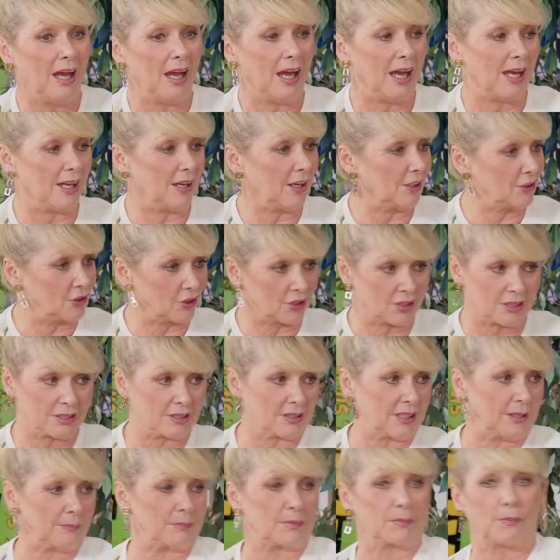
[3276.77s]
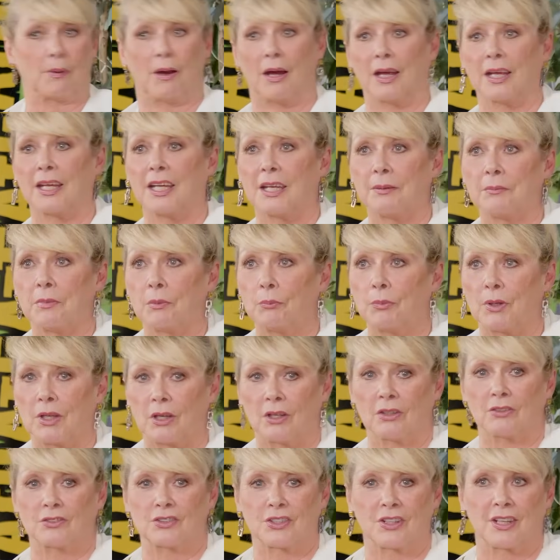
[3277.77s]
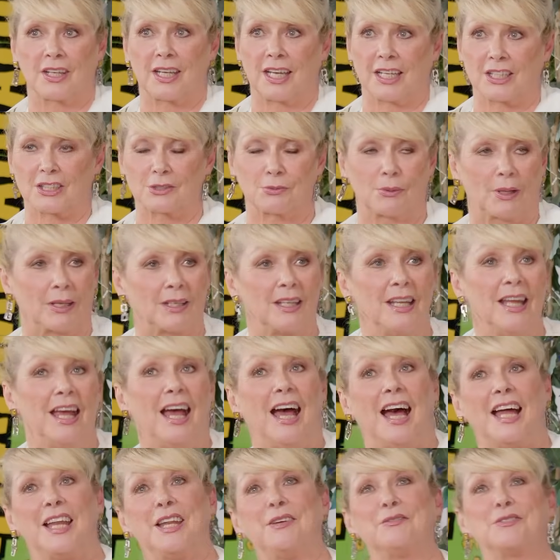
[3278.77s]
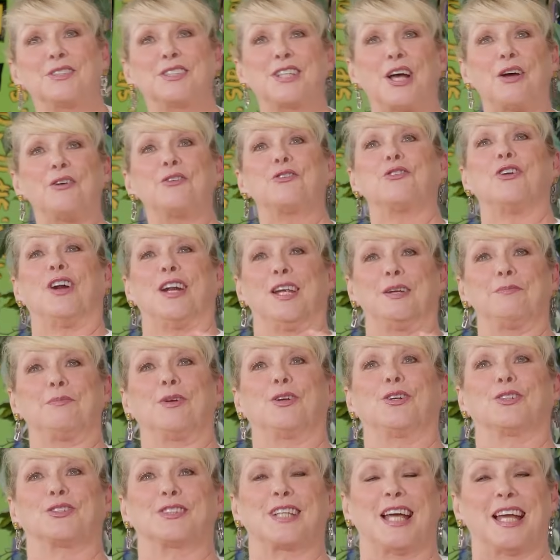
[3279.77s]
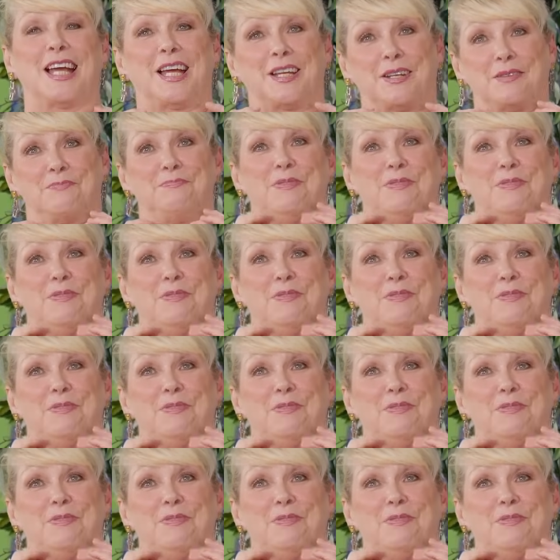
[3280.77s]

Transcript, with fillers: and I just skipped by him and went on to the next one, and it was so great because they had a